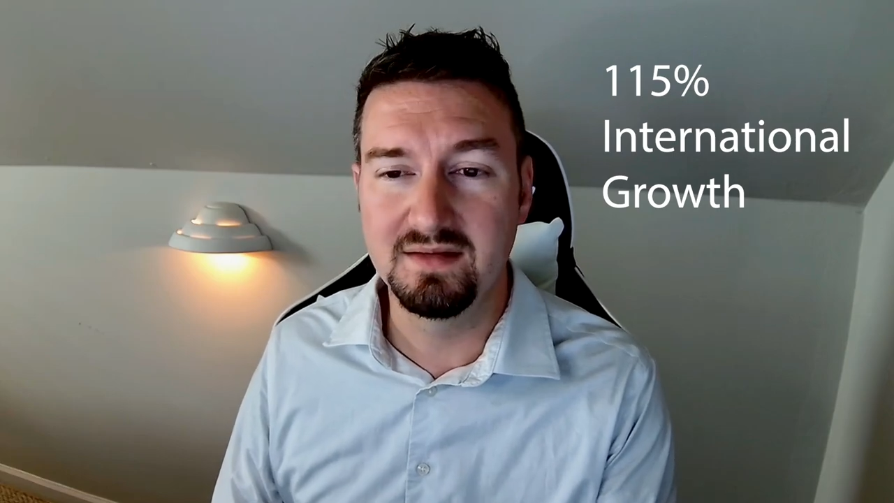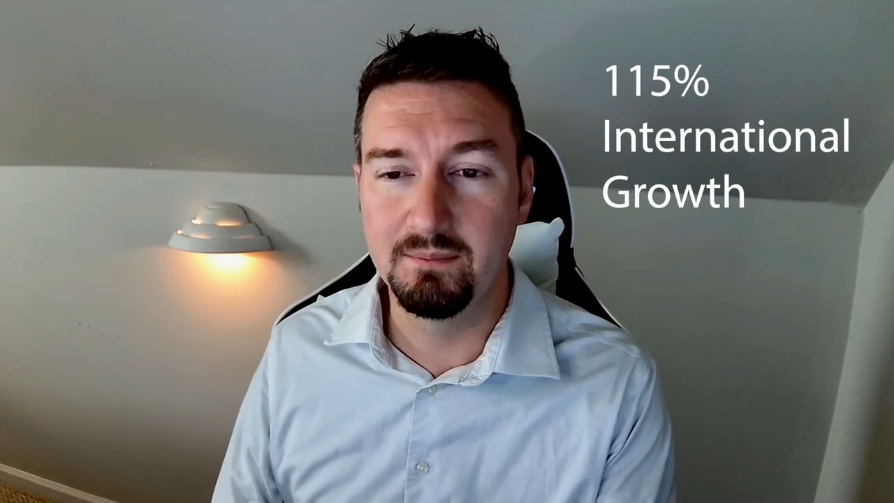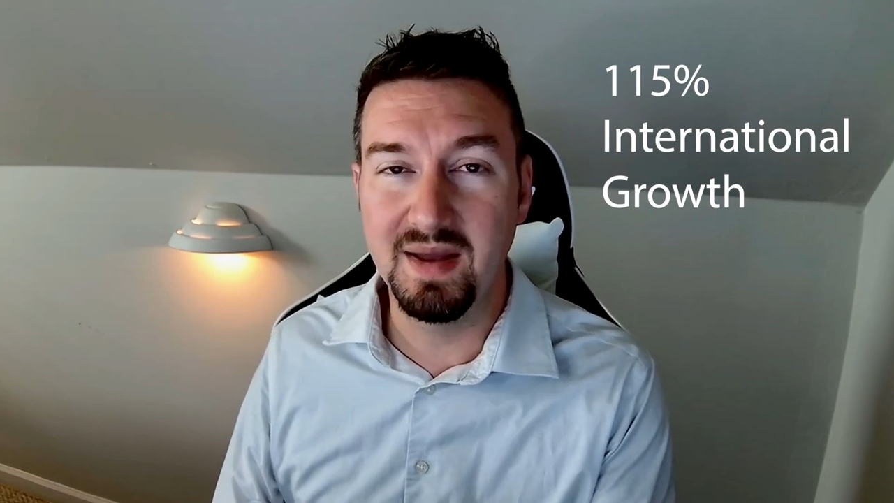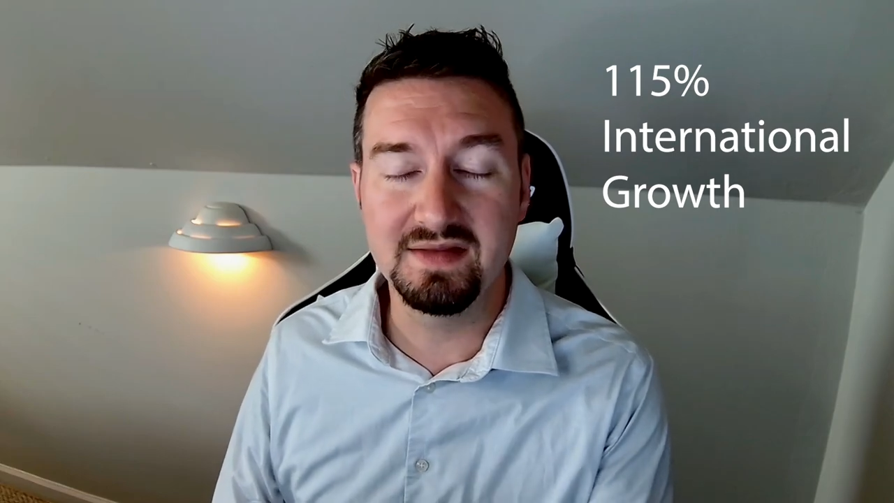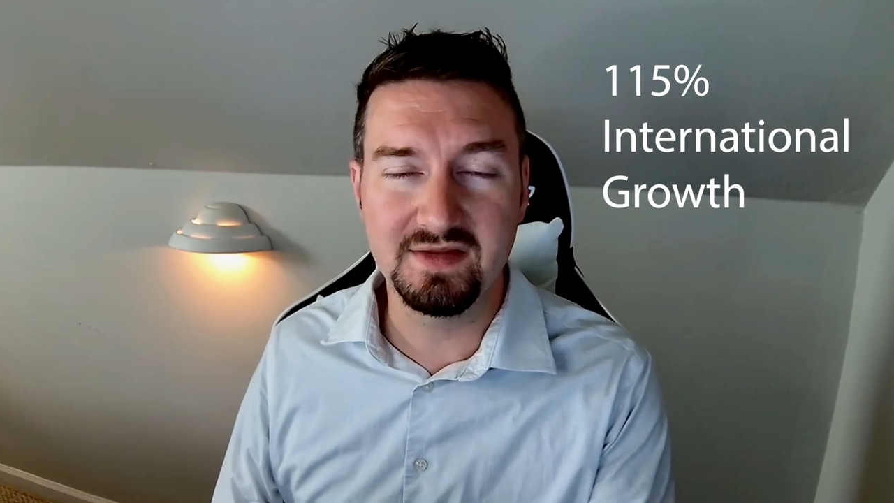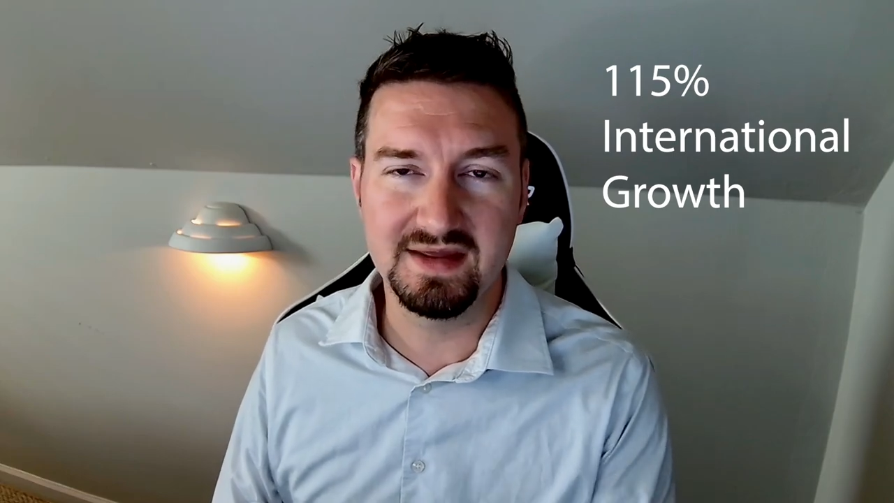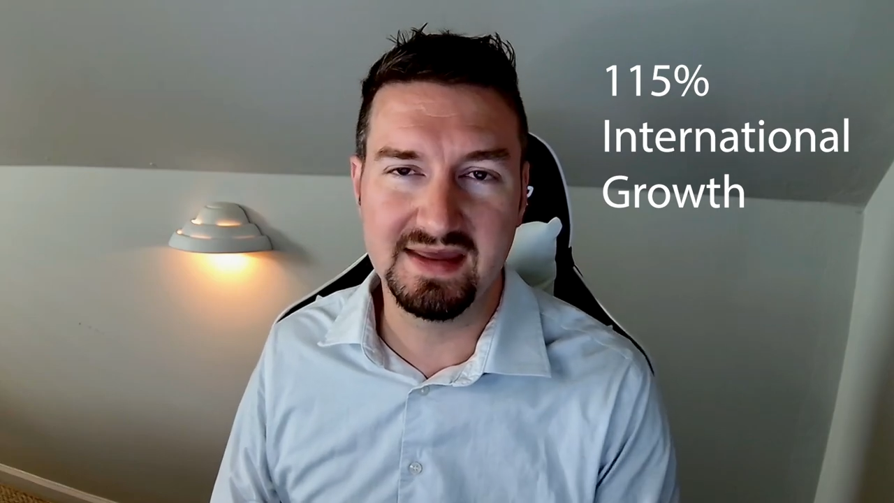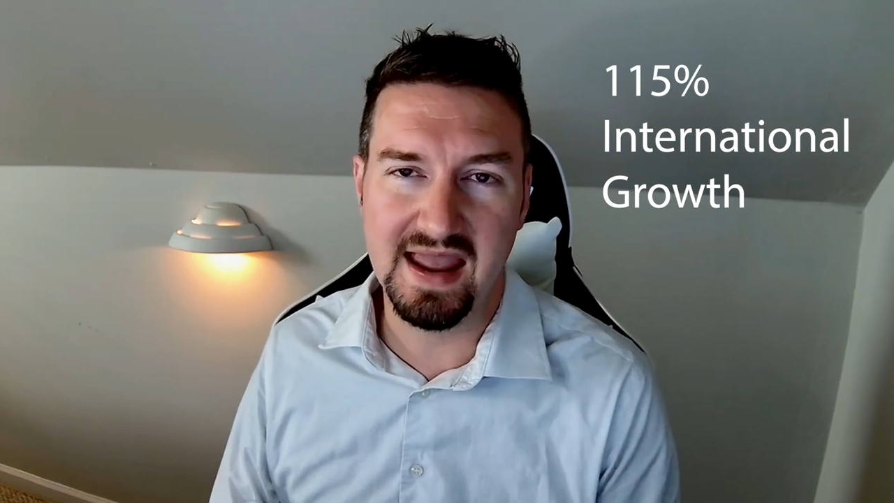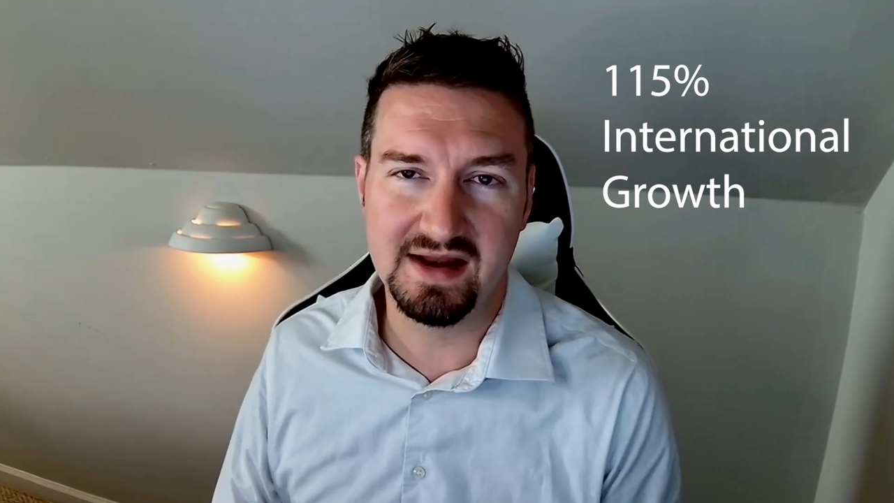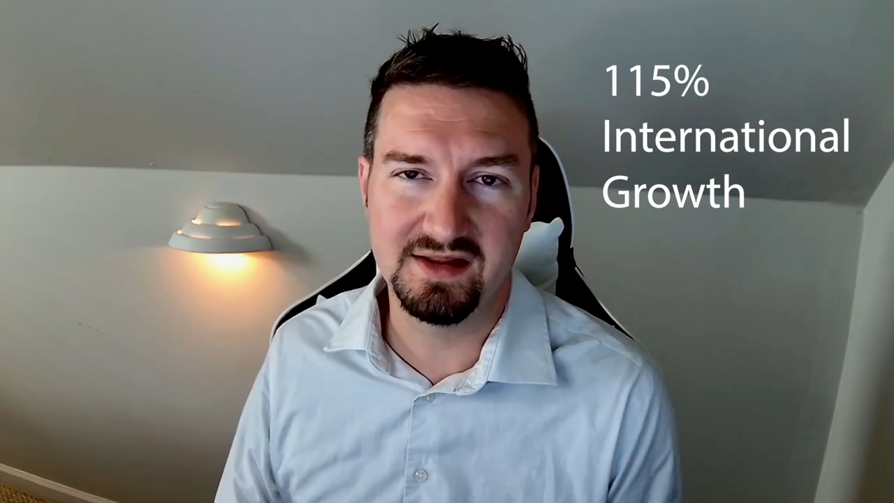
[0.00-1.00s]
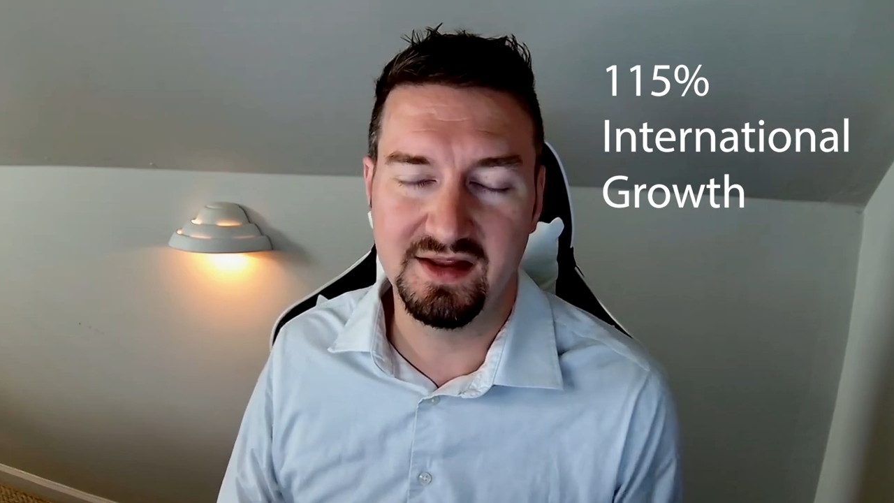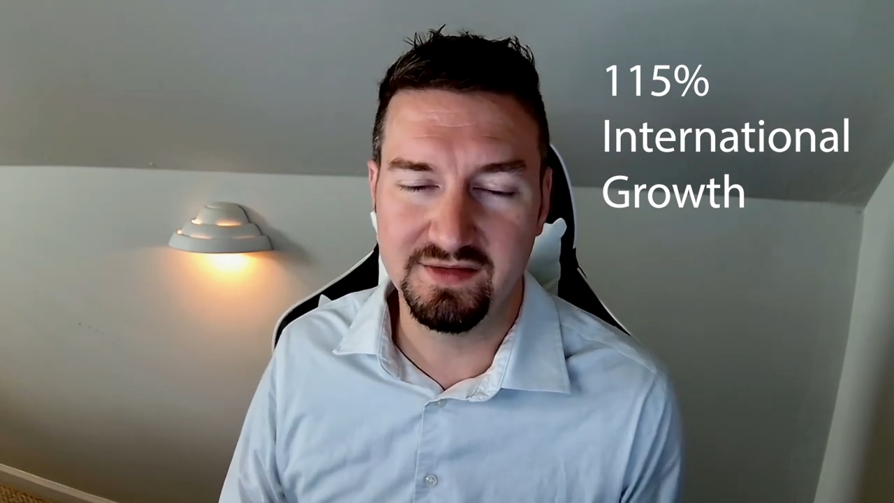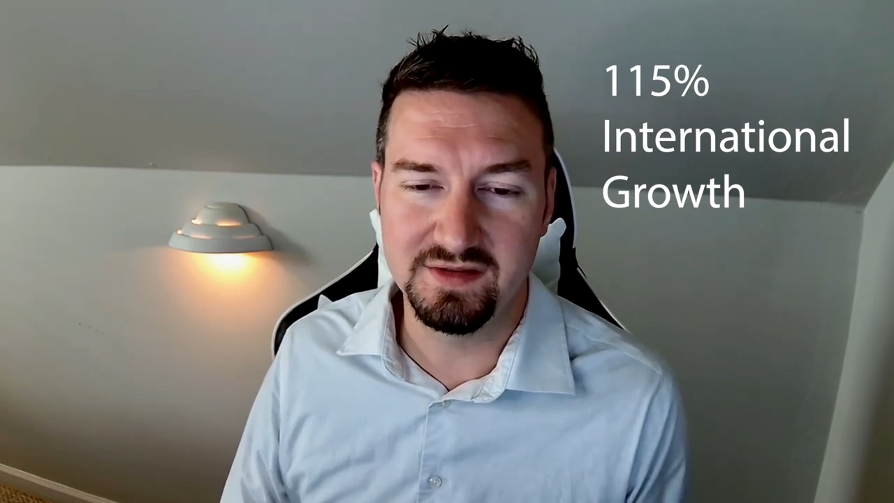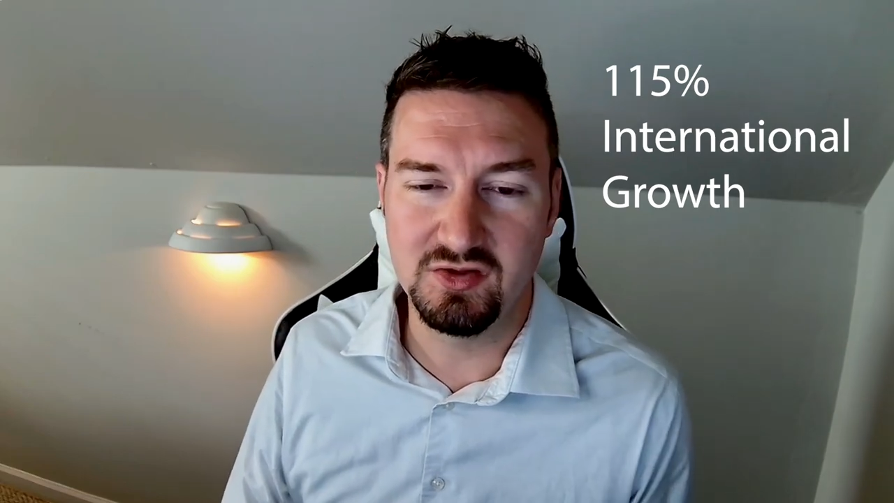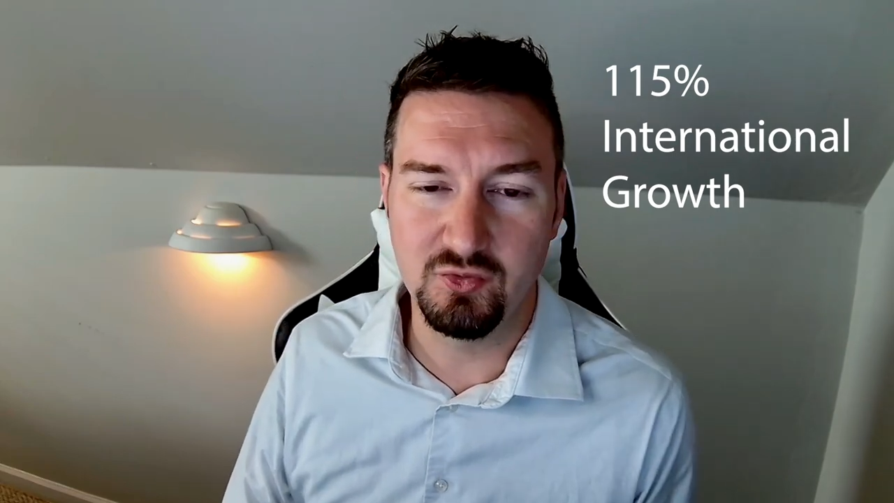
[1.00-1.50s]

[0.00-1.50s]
mainly in Canada and the